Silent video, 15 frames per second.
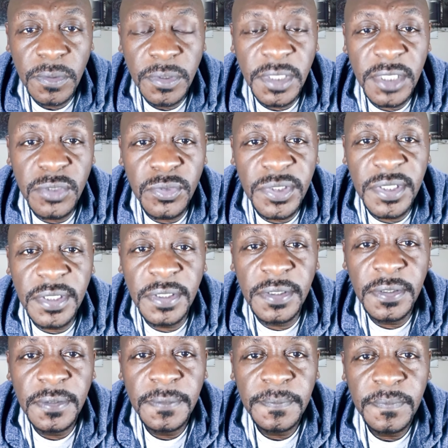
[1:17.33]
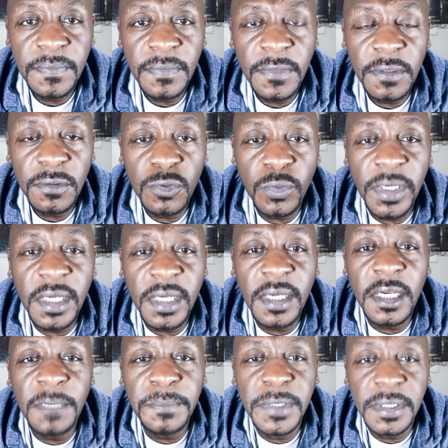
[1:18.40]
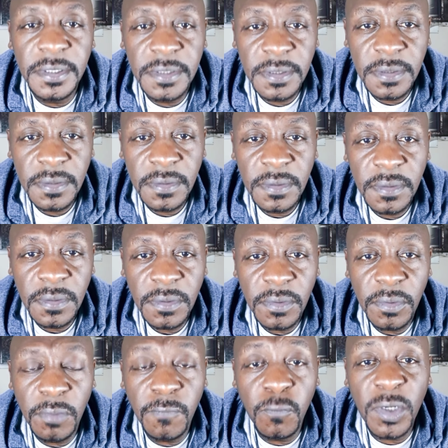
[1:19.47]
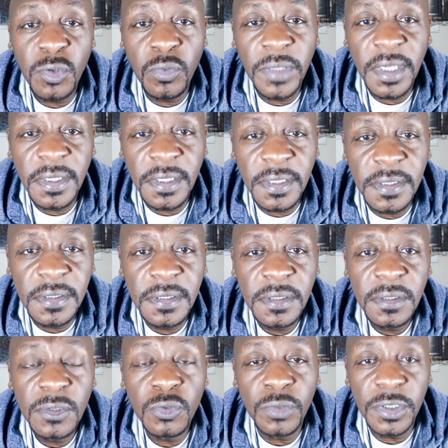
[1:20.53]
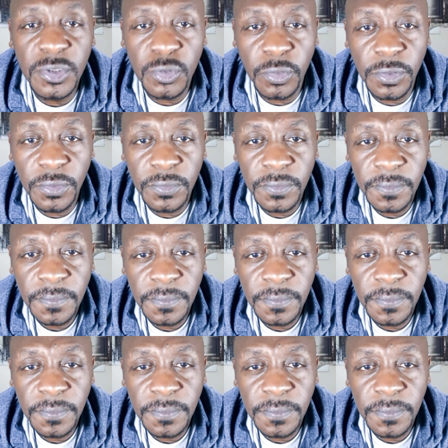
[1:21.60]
just to see, to get an update of what do they need to destroy you.